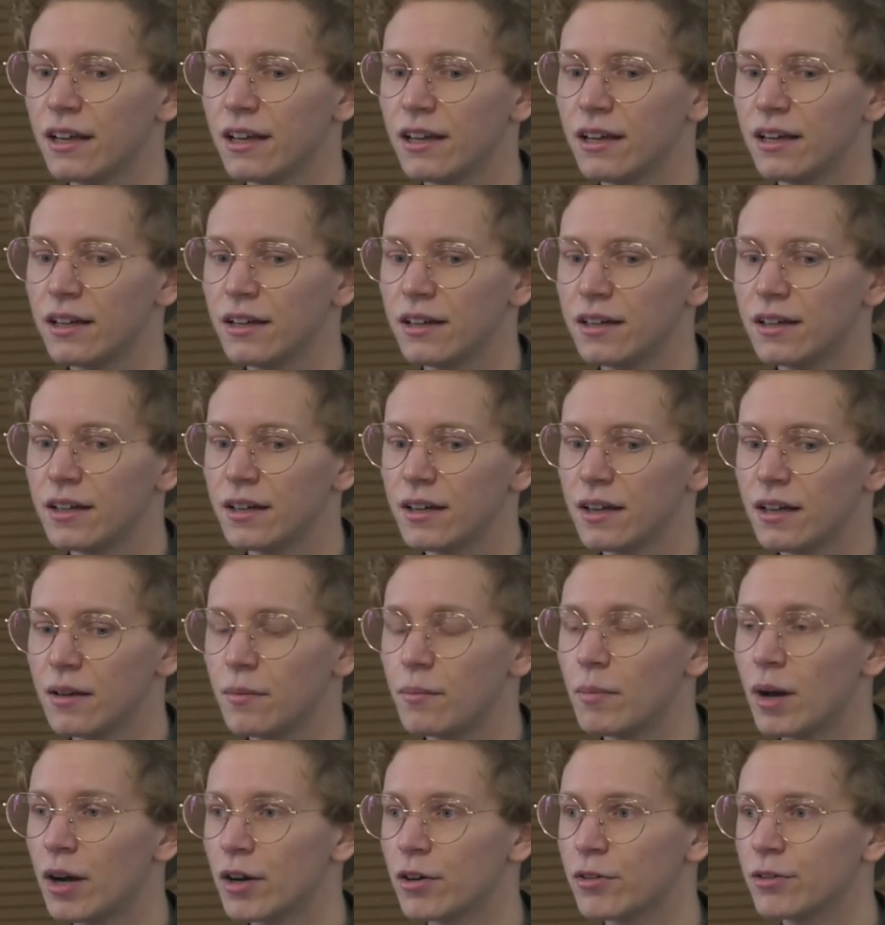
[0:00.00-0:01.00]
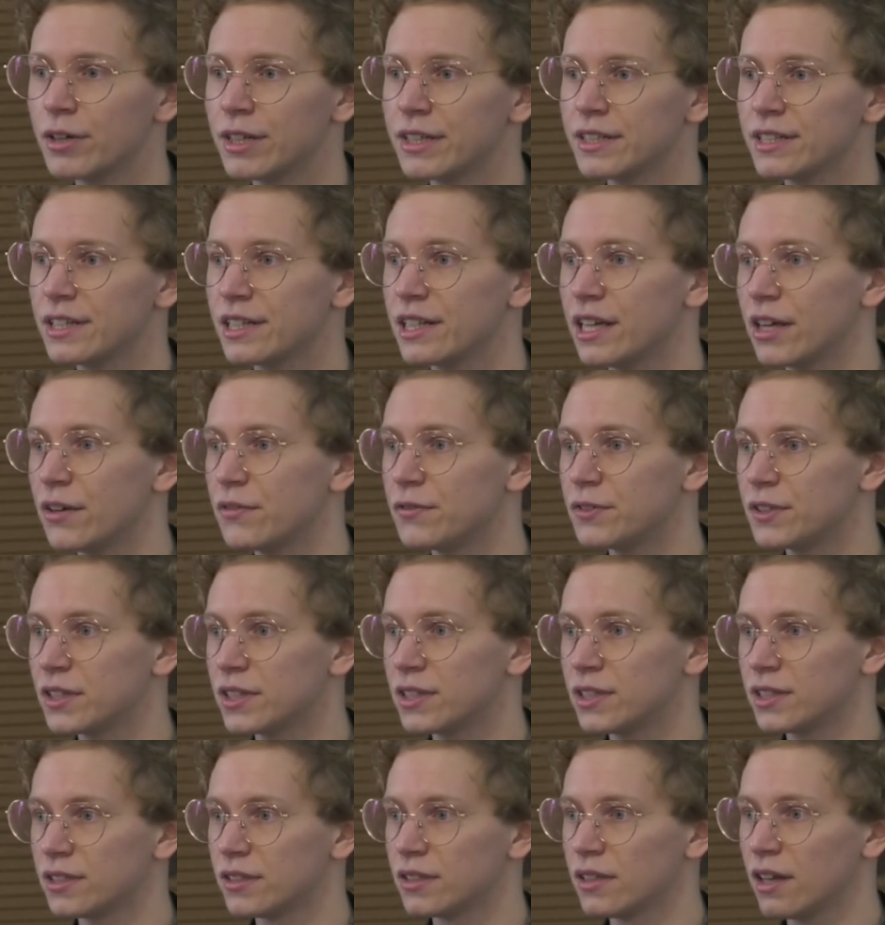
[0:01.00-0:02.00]
uh, Margaret
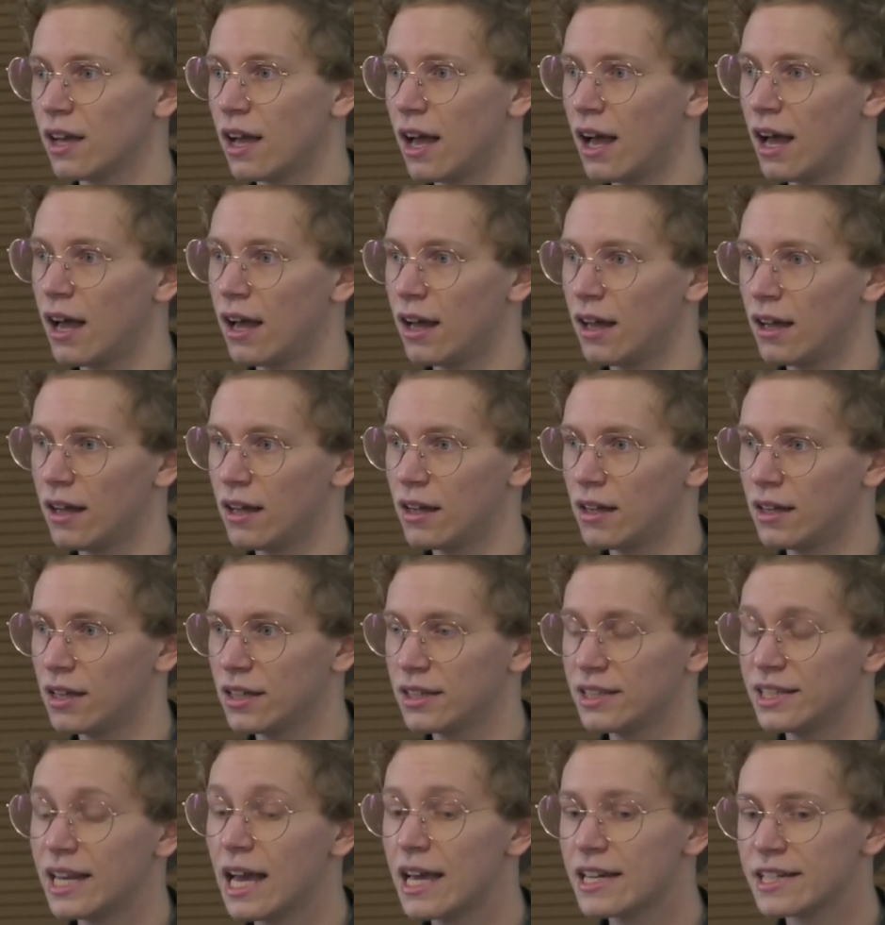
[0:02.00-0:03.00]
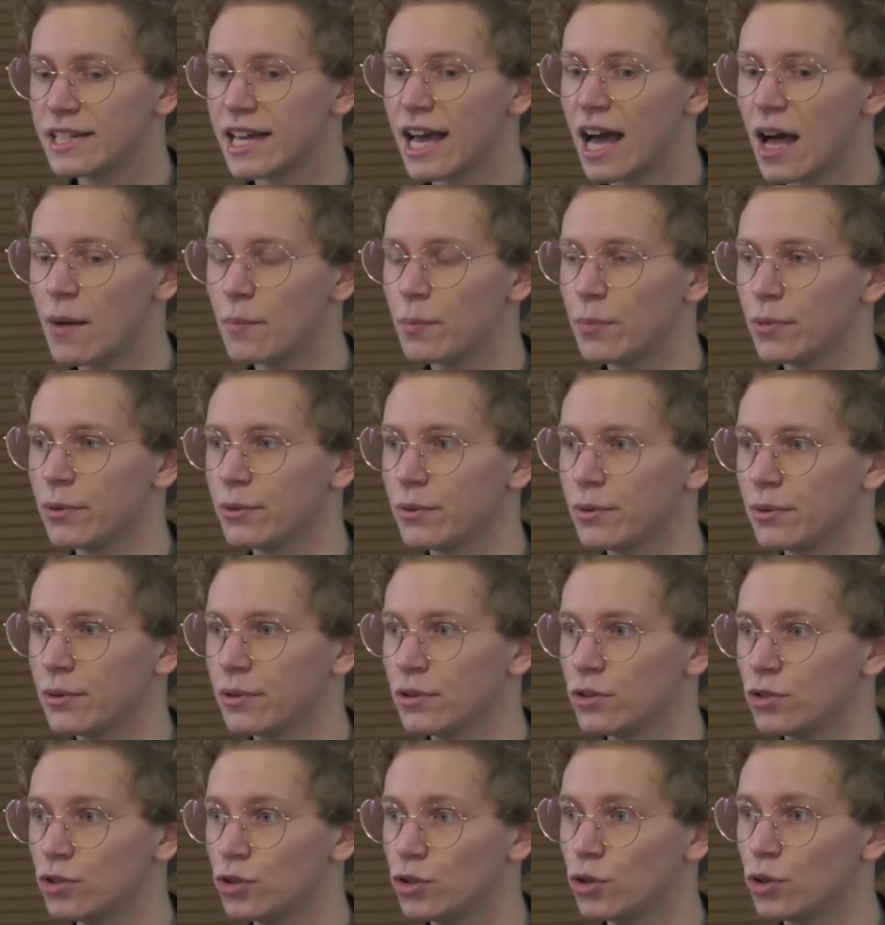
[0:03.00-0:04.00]
gifts a nightcap
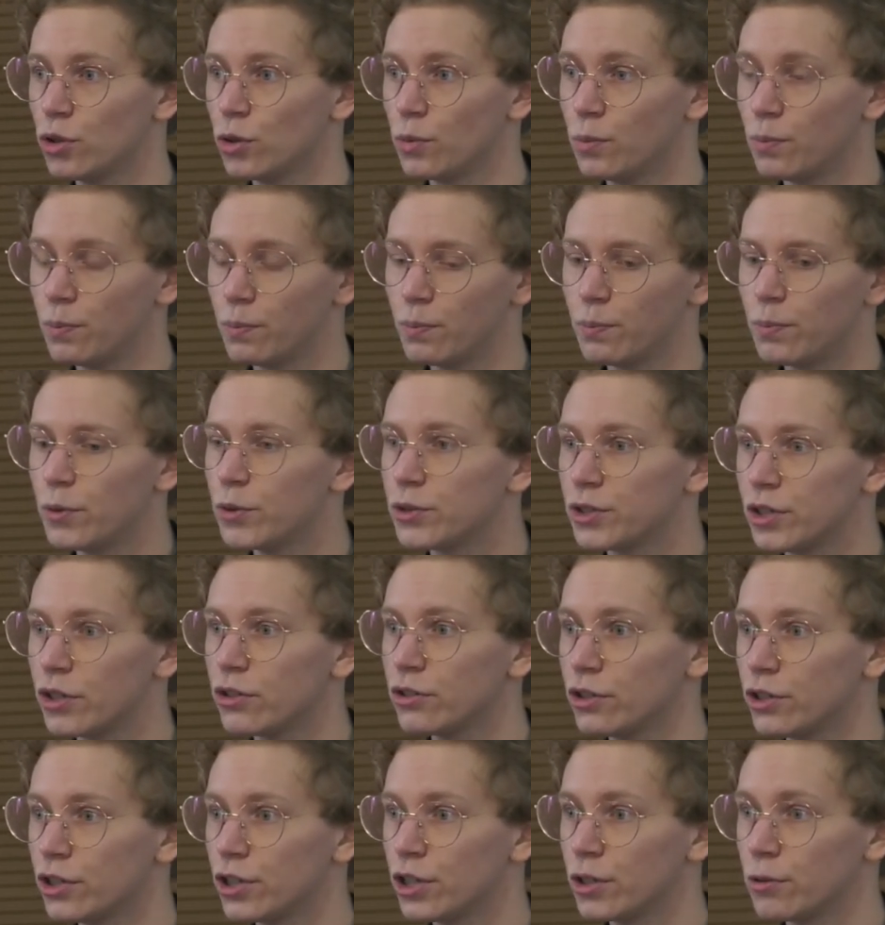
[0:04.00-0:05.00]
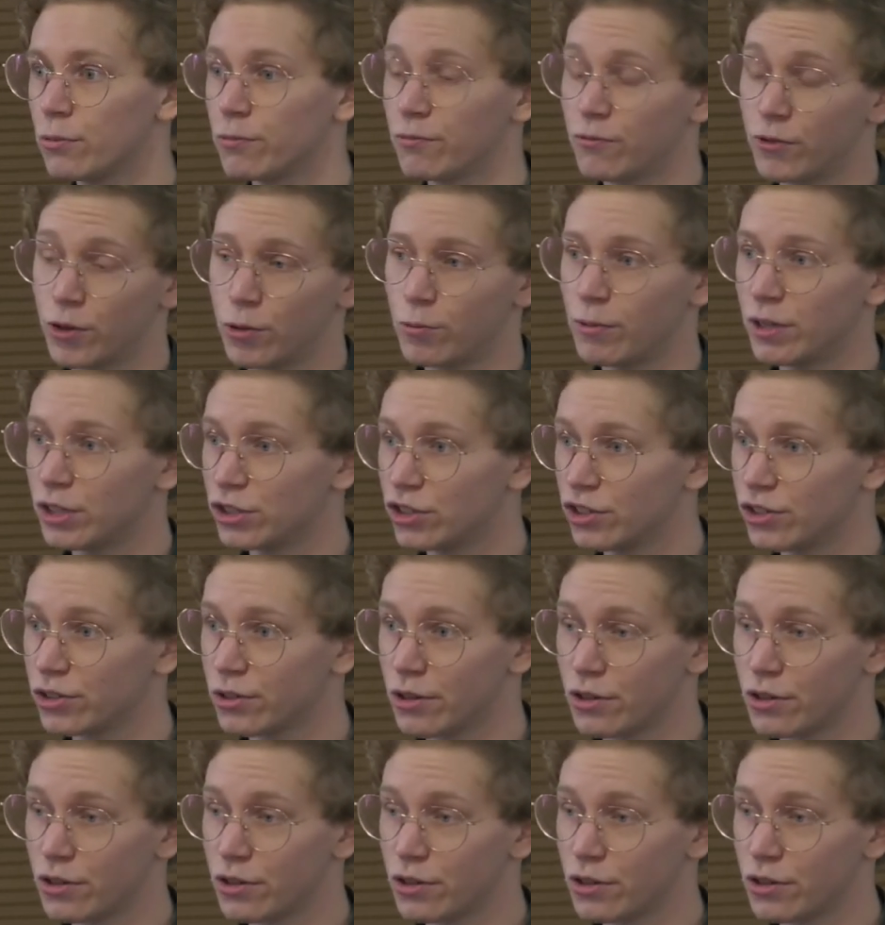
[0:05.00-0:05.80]
to put on her for when she's